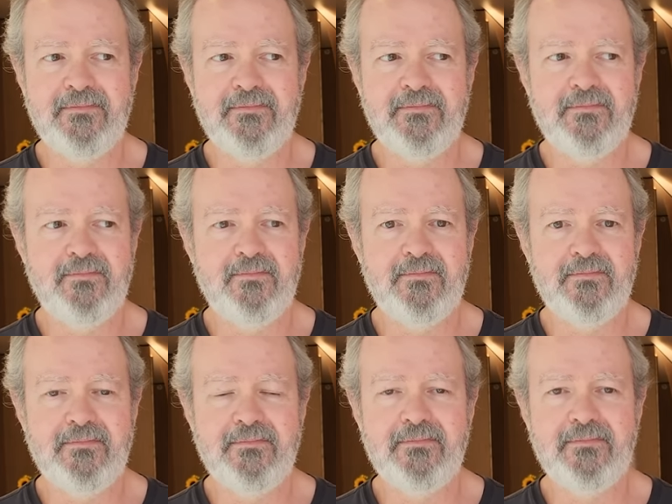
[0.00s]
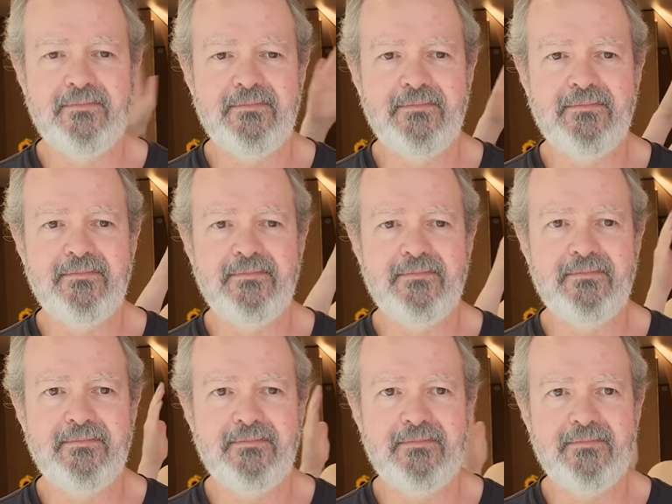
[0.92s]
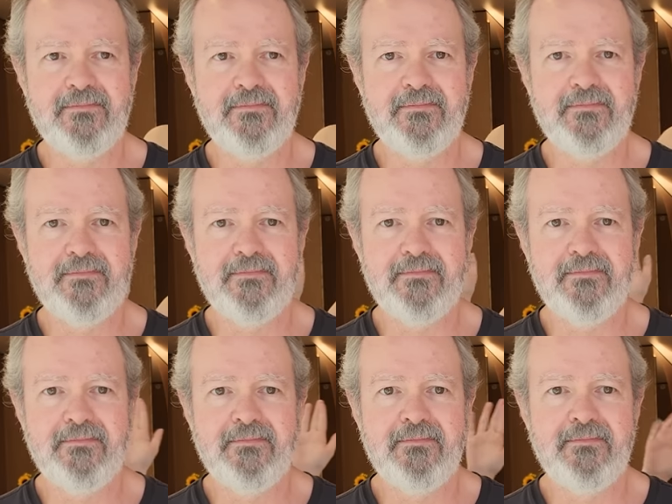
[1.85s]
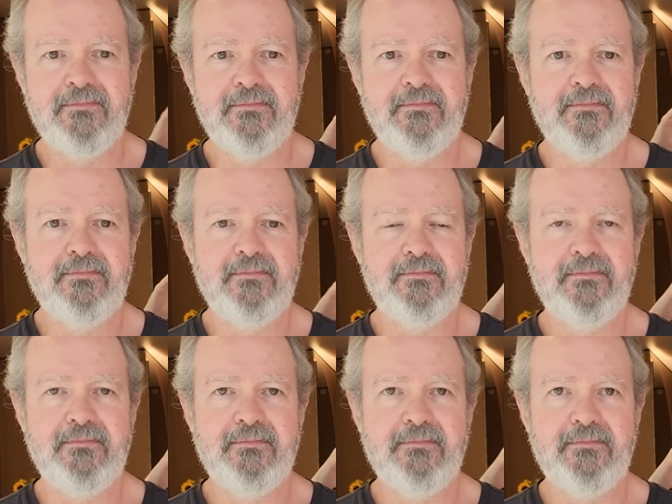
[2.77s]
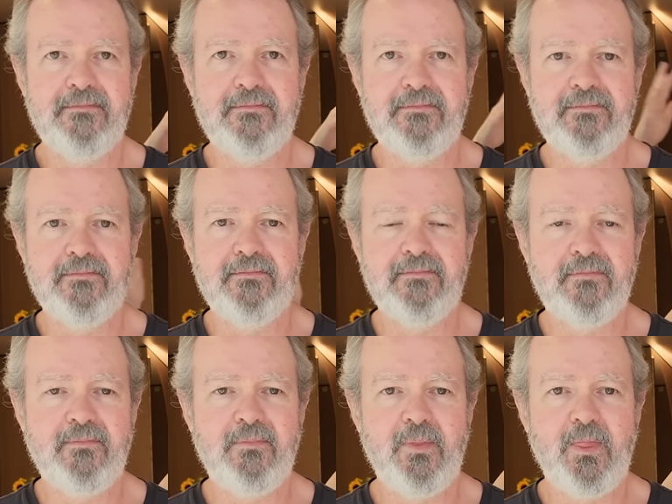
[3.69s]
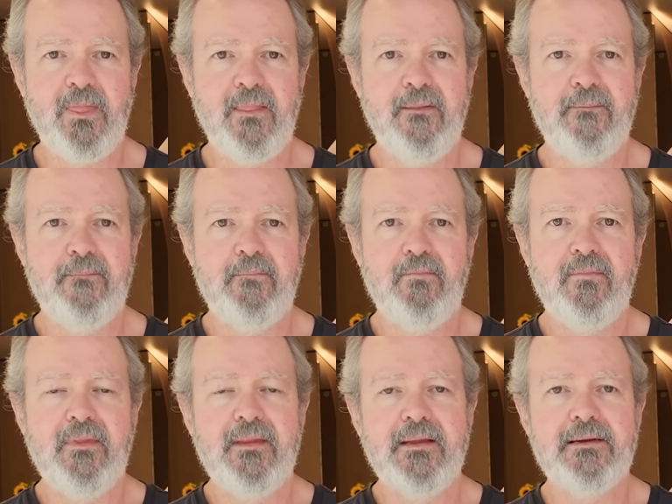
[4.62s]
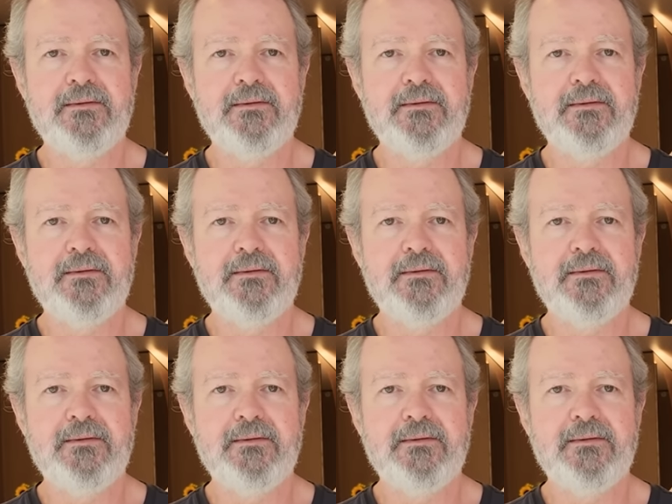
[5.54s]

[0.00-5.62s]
(not speaking)